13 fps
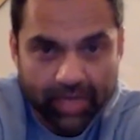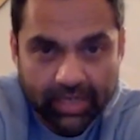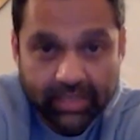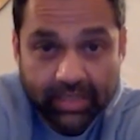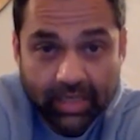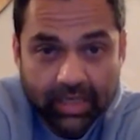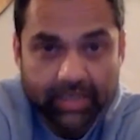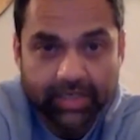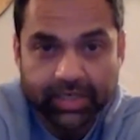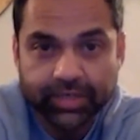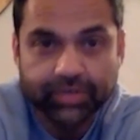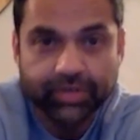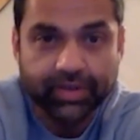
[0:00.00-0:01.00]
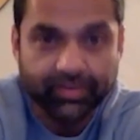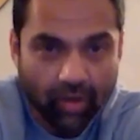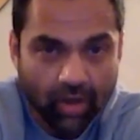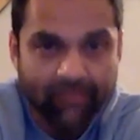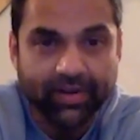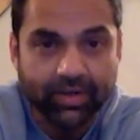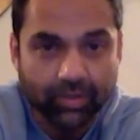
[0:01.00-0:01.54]
It'll still continue to
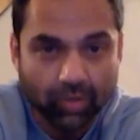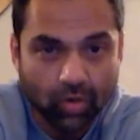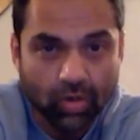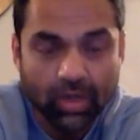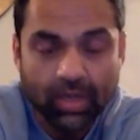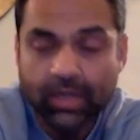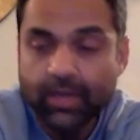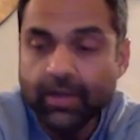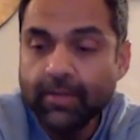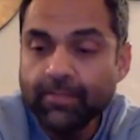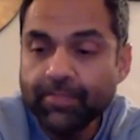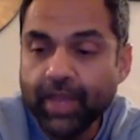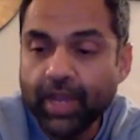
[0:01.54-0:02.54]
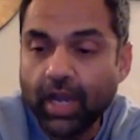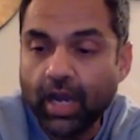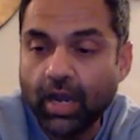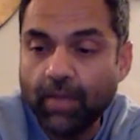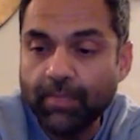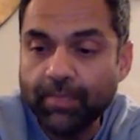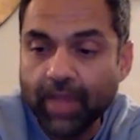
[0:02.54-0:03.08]
evolve and grow.
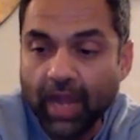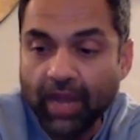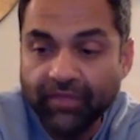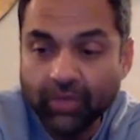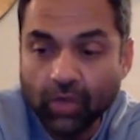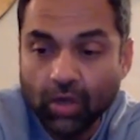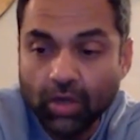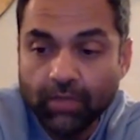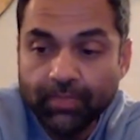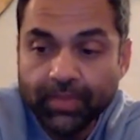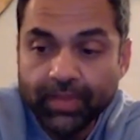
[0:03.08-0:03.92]
After all,